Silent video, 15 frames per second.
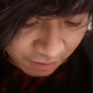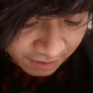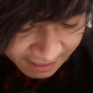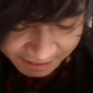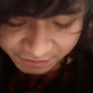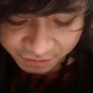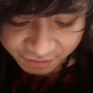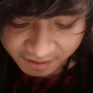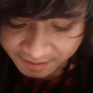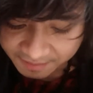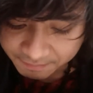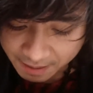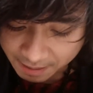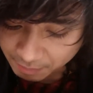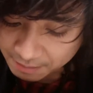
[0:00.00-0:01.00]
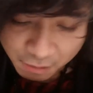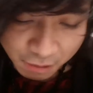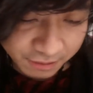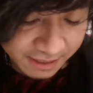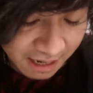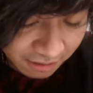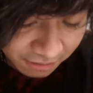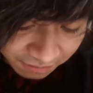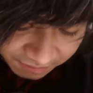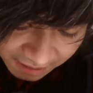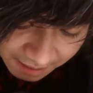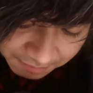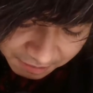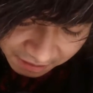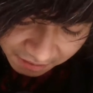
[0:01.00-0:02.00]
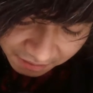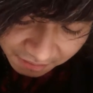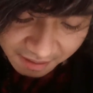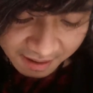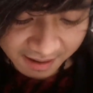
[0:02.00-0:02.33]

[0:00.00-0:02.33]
or yesterday. Maybe it broke down a long time ago.